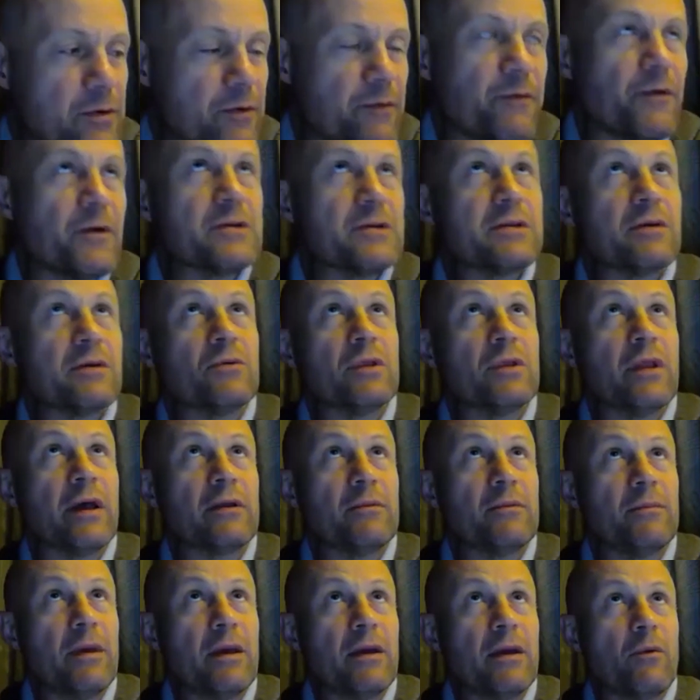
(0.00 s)
So first, I would like
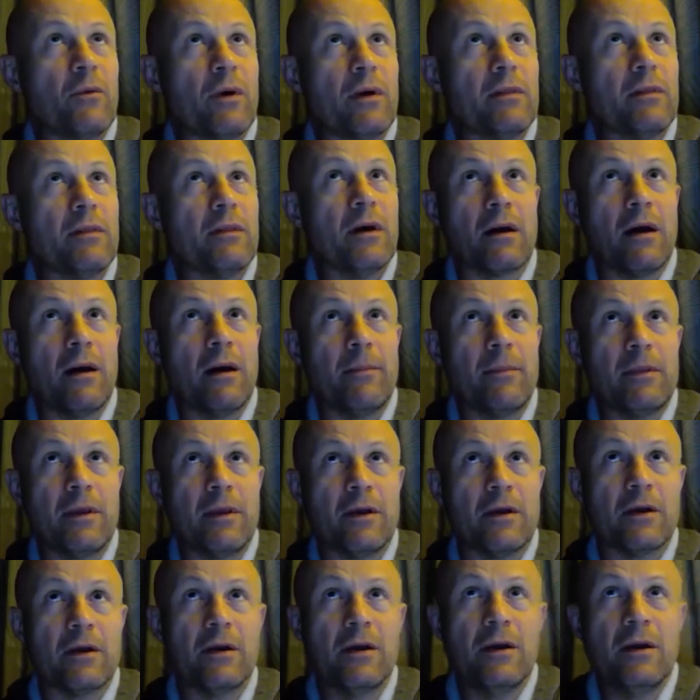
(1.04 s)
to make one comment
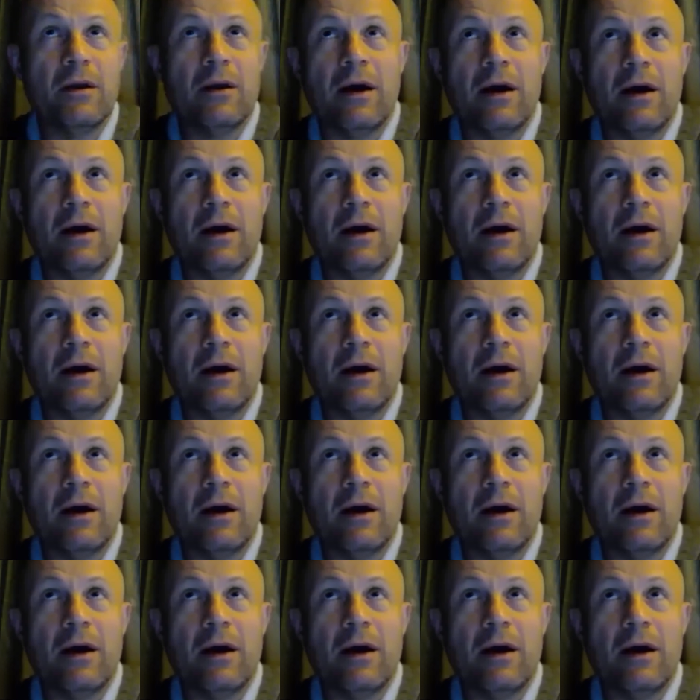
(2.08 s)
here.